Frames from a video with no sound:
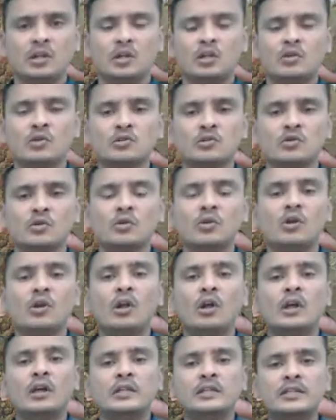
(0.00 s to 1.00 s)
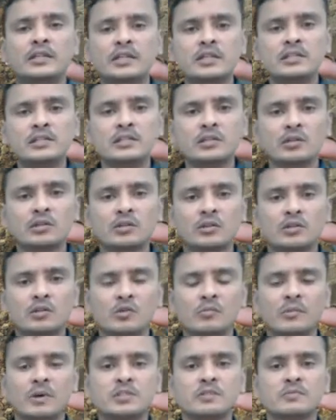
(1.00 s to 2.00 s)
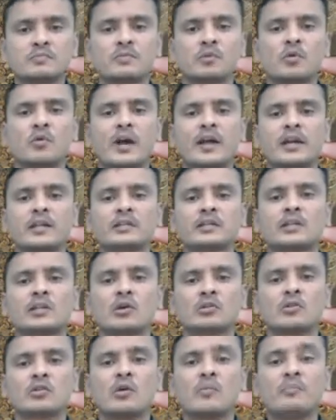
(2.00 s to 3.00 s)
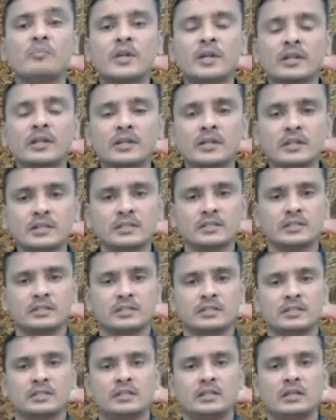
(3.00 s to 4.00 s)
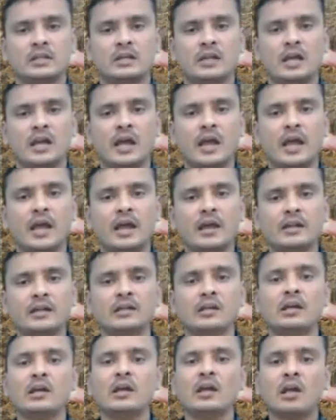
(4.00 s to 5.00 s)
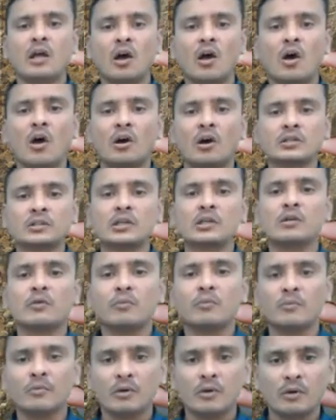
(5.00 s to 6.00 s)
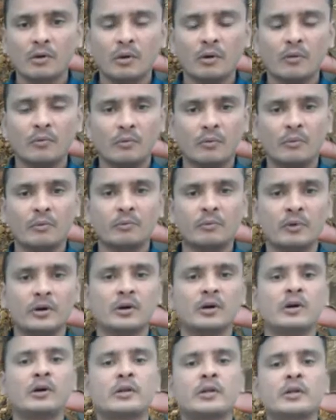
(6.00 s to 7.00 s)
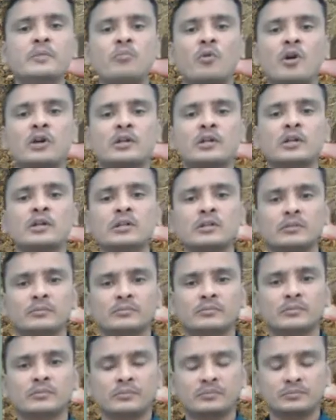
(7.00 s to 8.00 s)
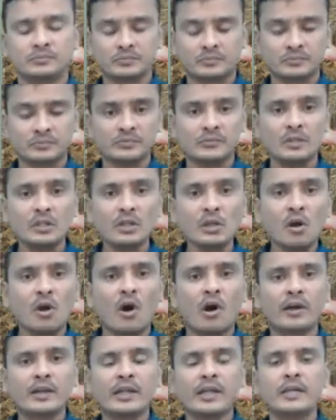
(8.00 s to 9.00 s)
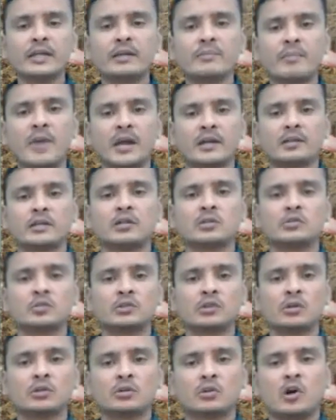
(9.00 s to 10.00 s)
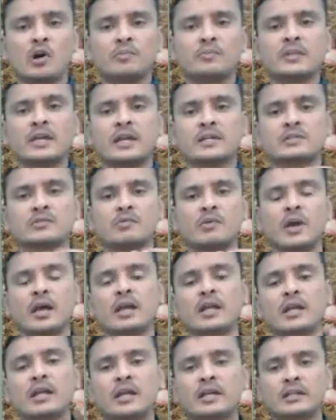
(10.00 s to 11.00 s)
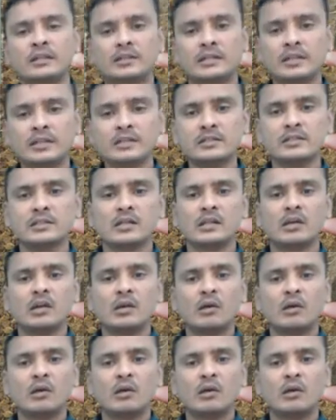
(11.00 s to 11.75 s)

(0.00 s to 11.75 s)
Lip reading: So these humus provide a lot of minerals and other important organic matter to the crop. That's why this